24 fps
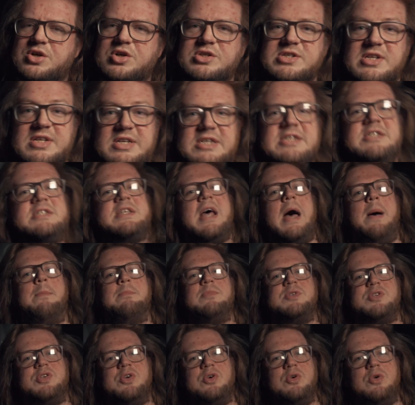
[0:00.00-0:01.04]
using the
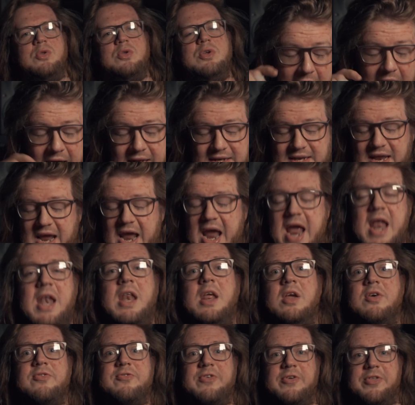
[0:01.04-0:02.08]
stamp tool, and
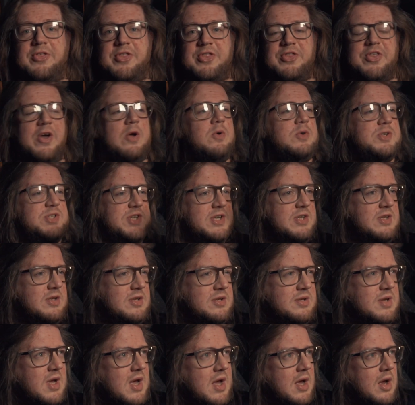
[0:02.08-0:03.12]
any of the
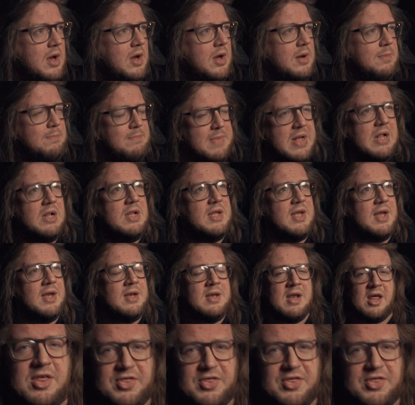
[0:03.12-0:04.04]
1,000,000,000,